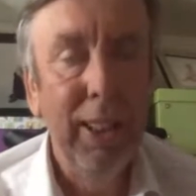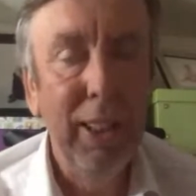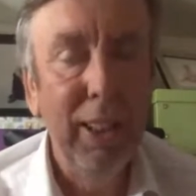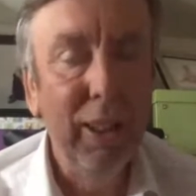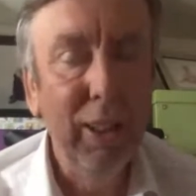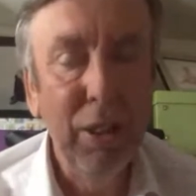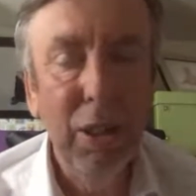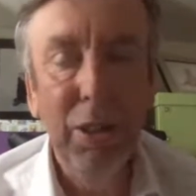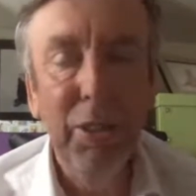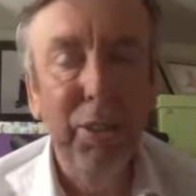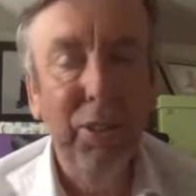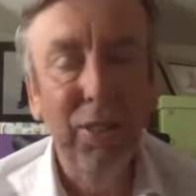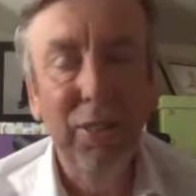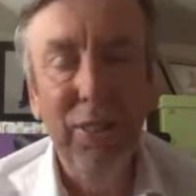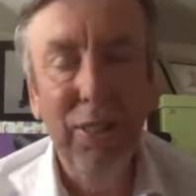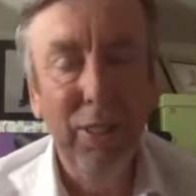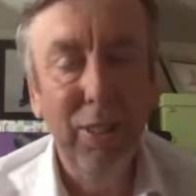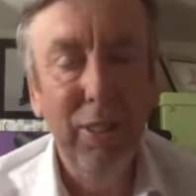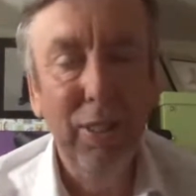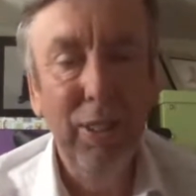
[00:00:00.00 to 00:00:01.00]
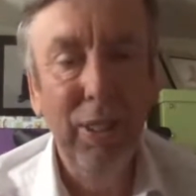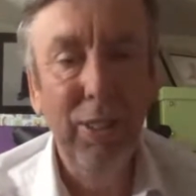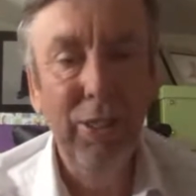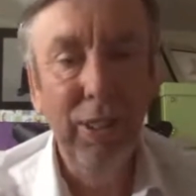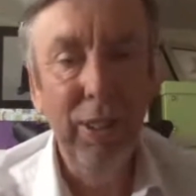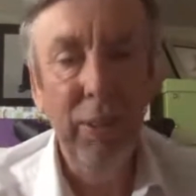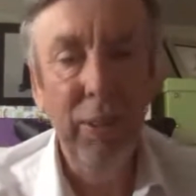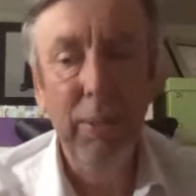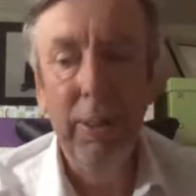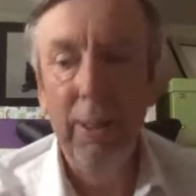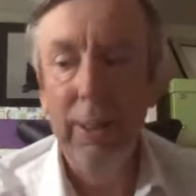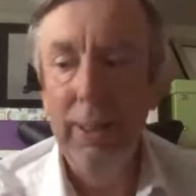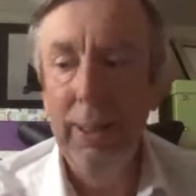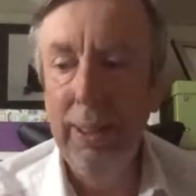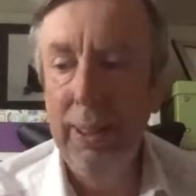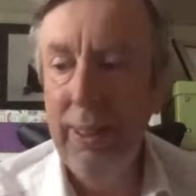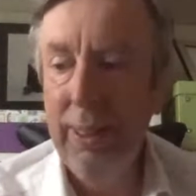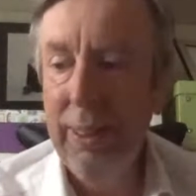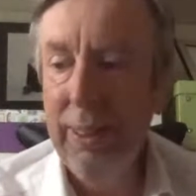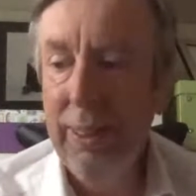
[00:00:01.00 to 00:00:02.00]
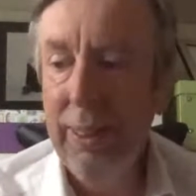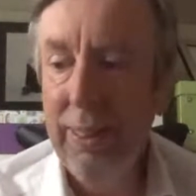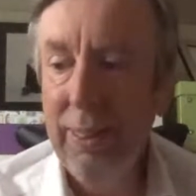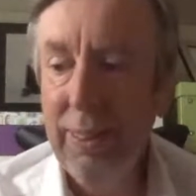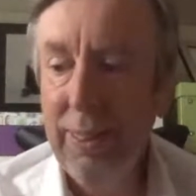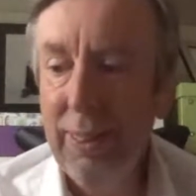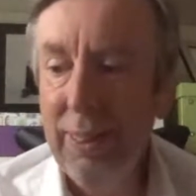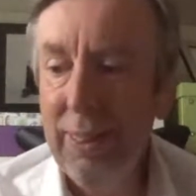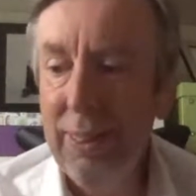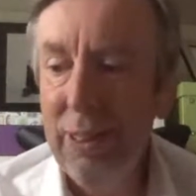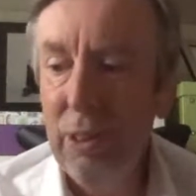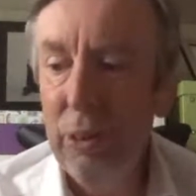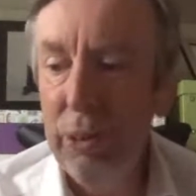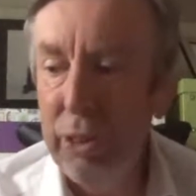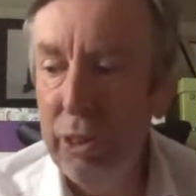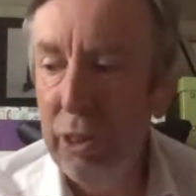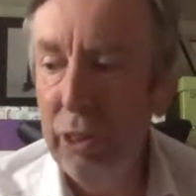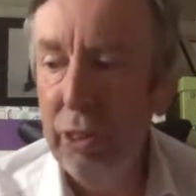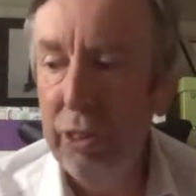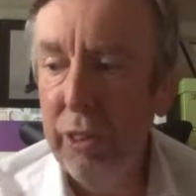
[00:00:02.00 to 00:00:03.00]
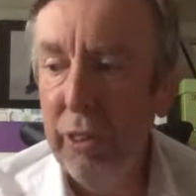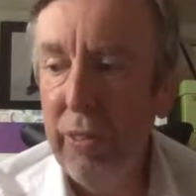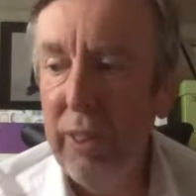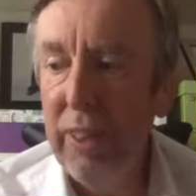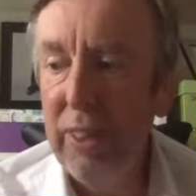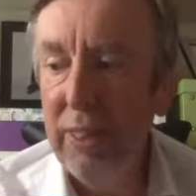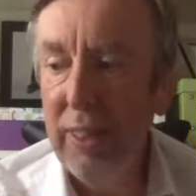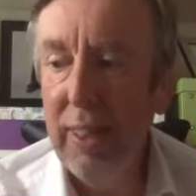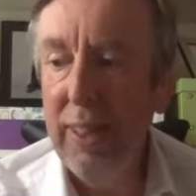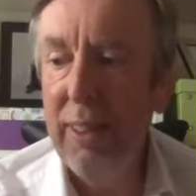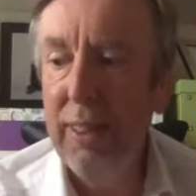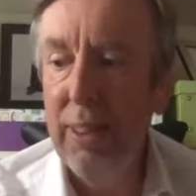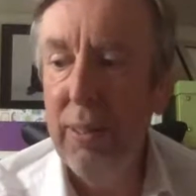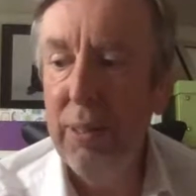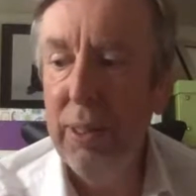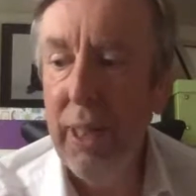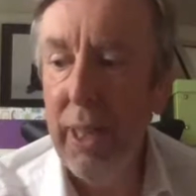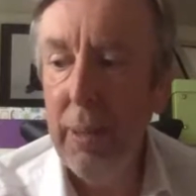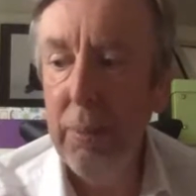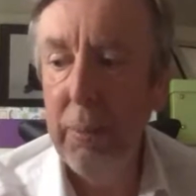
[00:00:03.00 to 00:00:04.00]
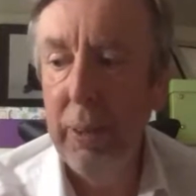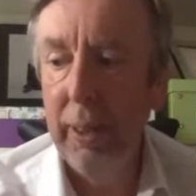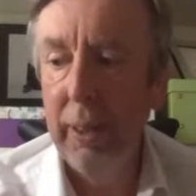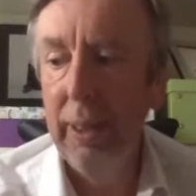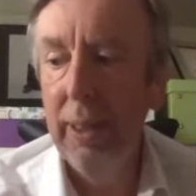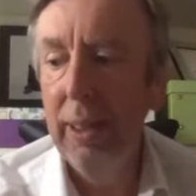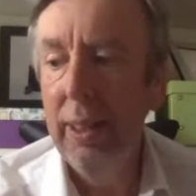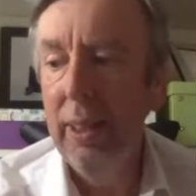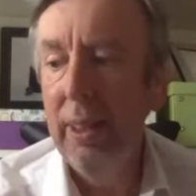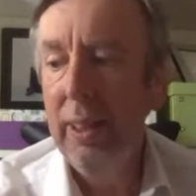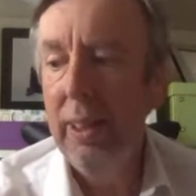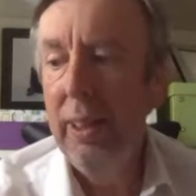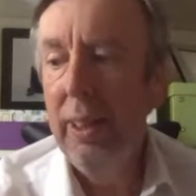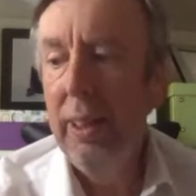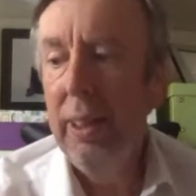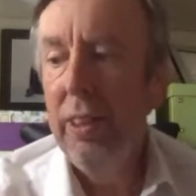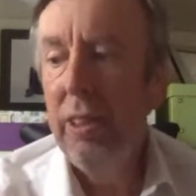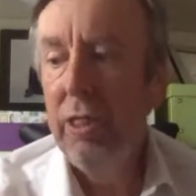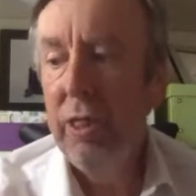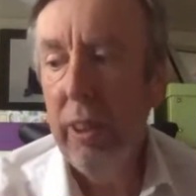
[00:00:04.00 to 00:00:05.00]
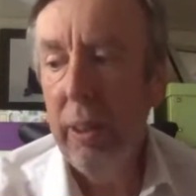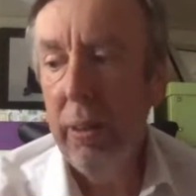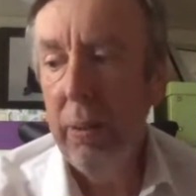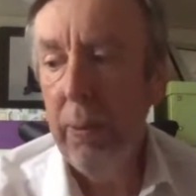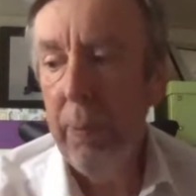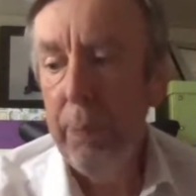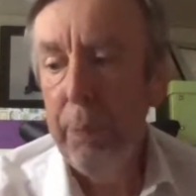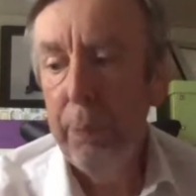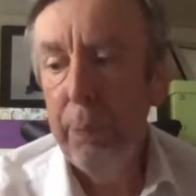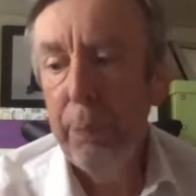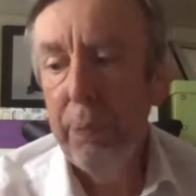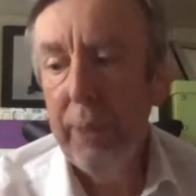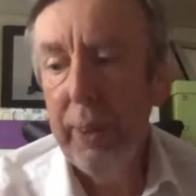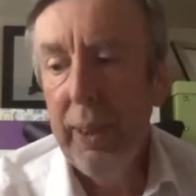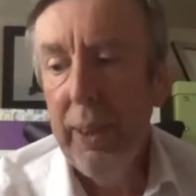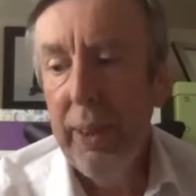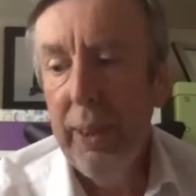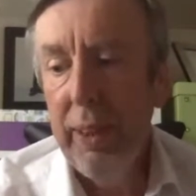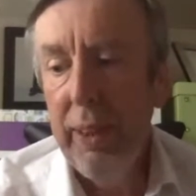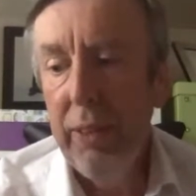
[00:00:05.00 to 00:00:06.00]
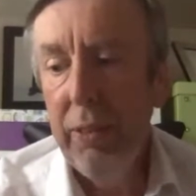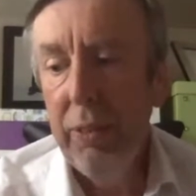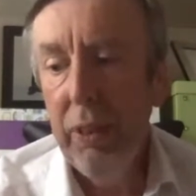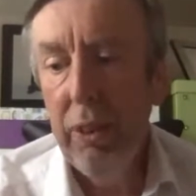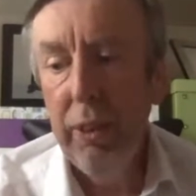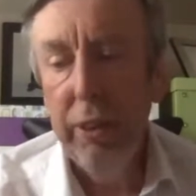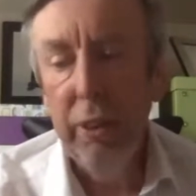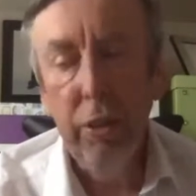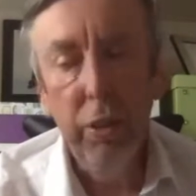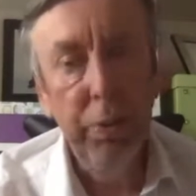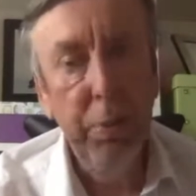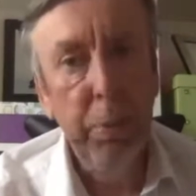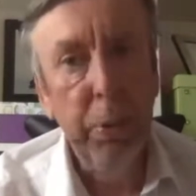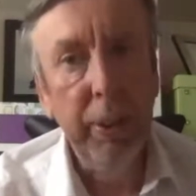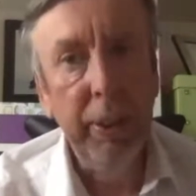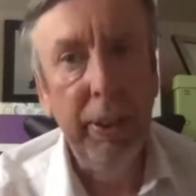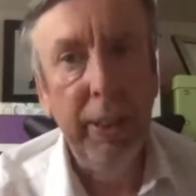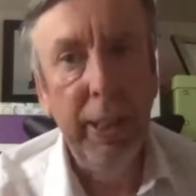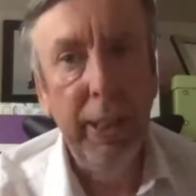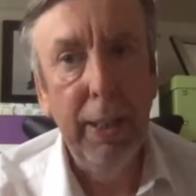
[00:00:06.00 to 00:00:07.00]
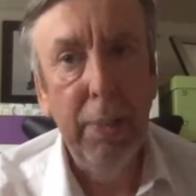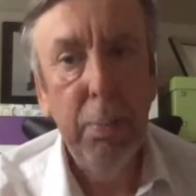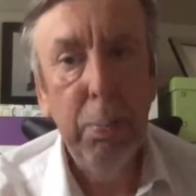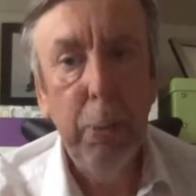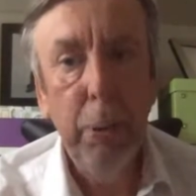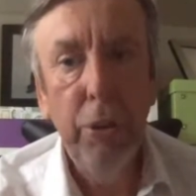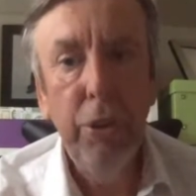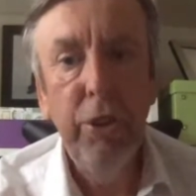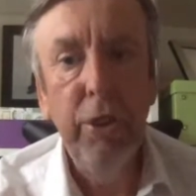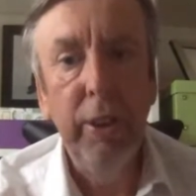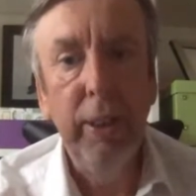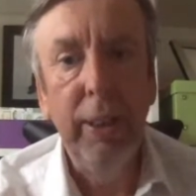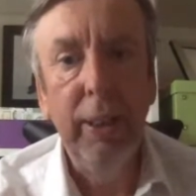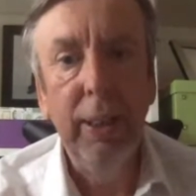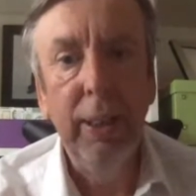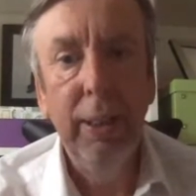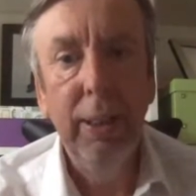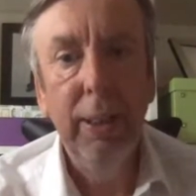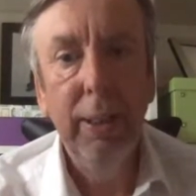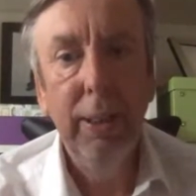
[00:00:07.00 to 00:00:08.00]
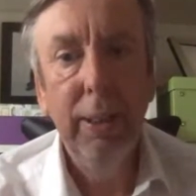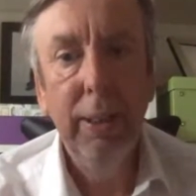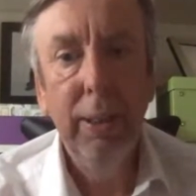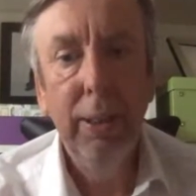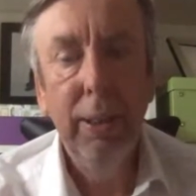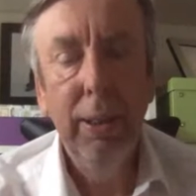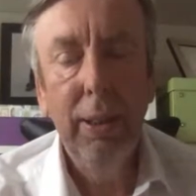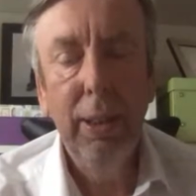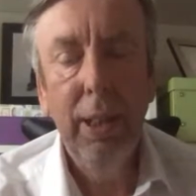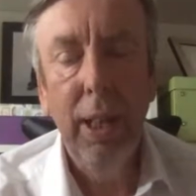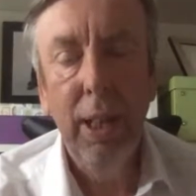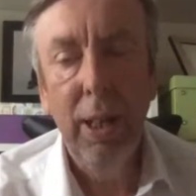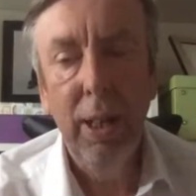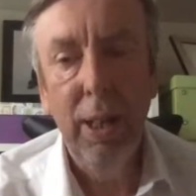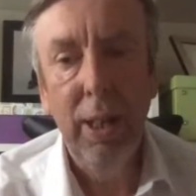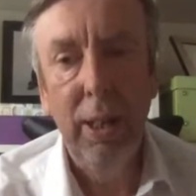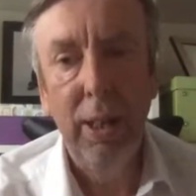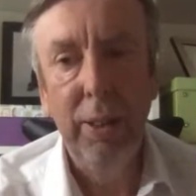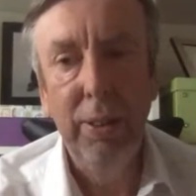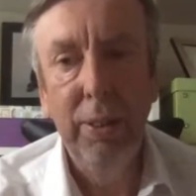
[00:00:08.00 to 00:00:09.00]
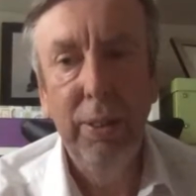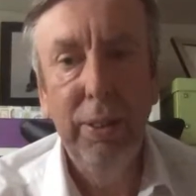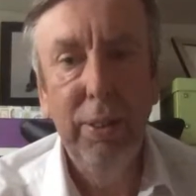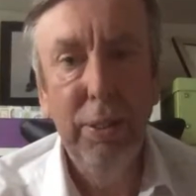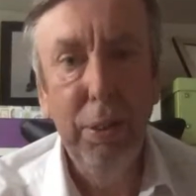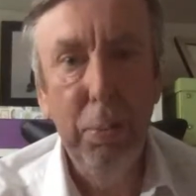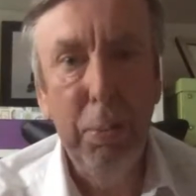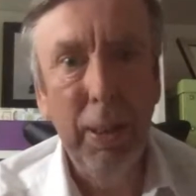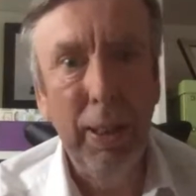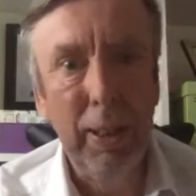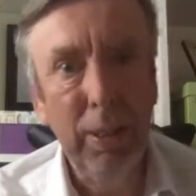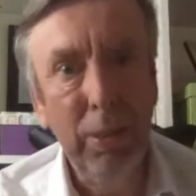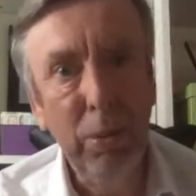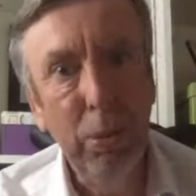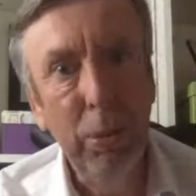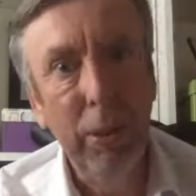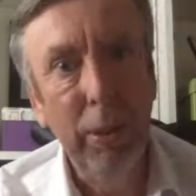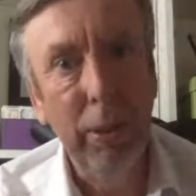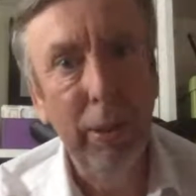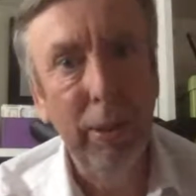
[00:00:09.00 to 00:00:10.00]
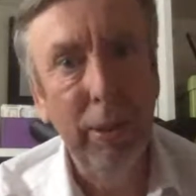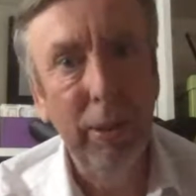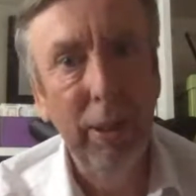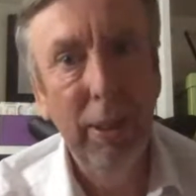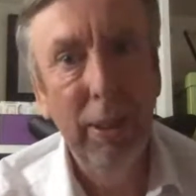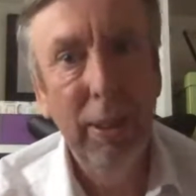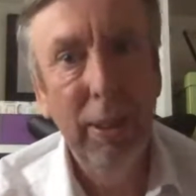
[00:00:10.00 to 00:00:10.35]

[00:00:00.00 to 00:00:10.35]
cost to the food they eat. There's all sorts of incentives happening. So you've got the government there pushing hard to make this work.